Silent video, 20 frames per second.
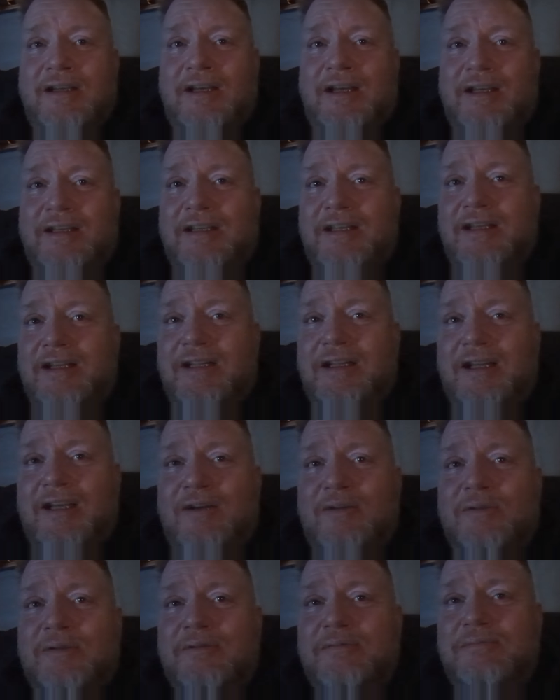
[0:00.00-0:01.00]
and getting
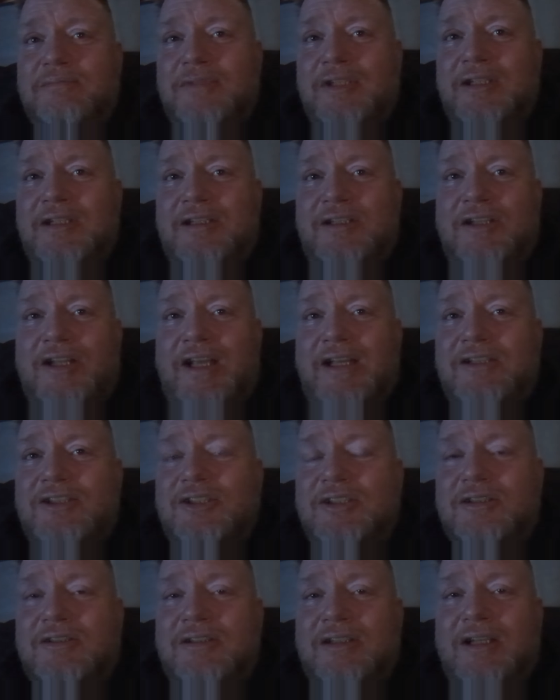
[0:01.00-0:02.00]
out with in
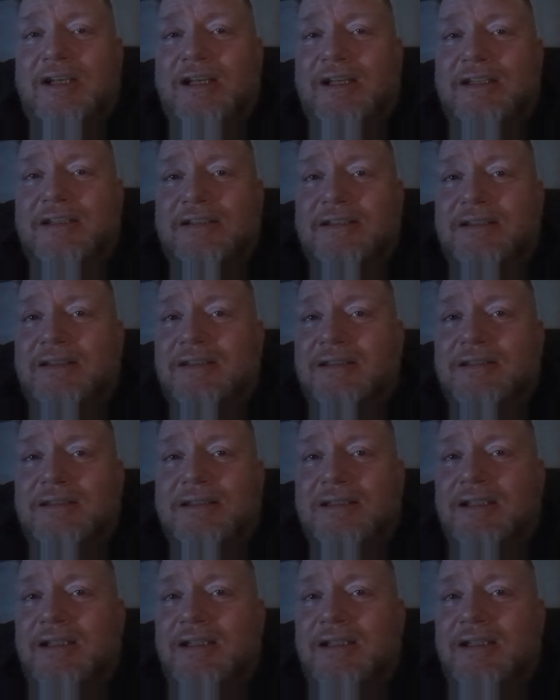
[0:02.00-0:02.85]
nature, and uh,